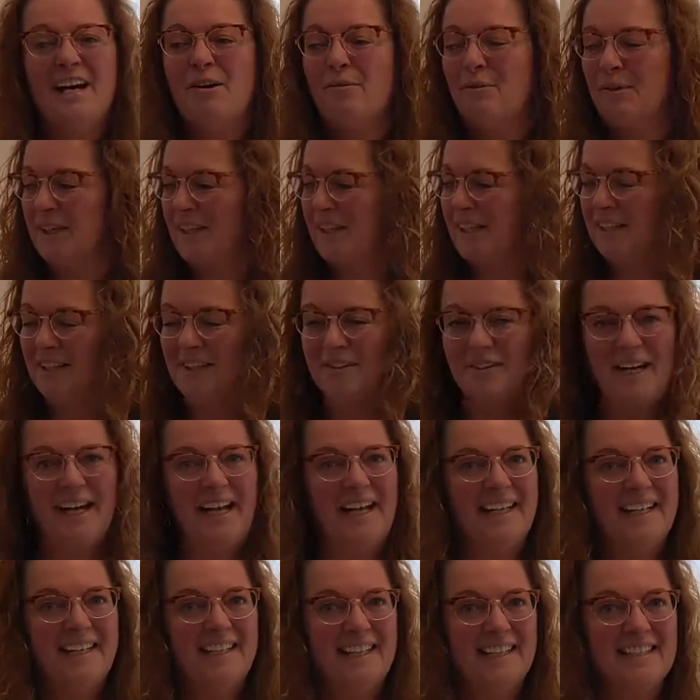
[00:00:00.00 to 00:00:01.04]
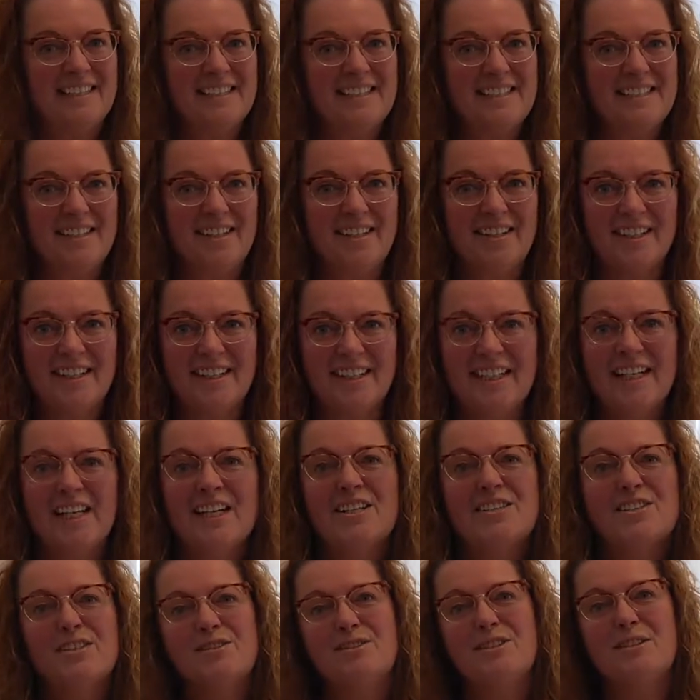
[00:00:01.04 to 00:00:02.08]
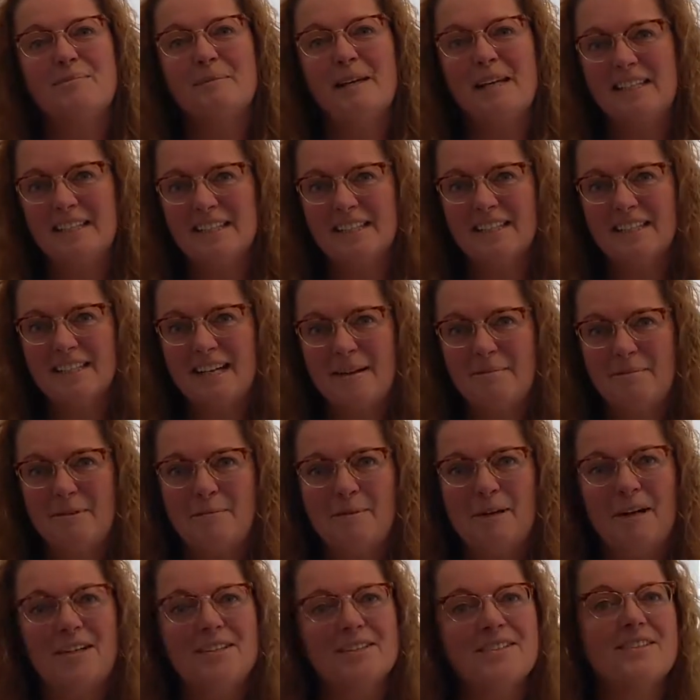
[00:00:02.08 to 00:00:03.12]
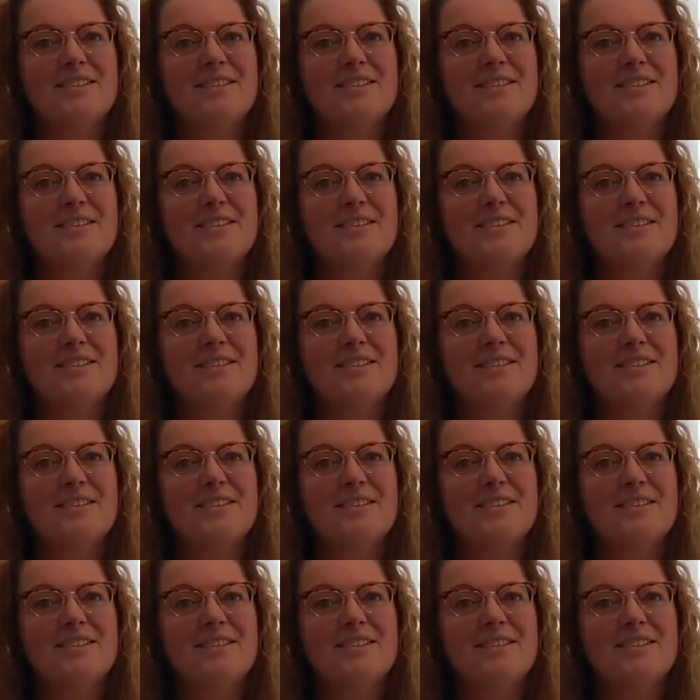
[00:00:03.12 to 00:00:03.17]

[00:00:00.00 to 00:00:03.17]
We're going to go ahead and get started. So to make the Nanaimo Bars,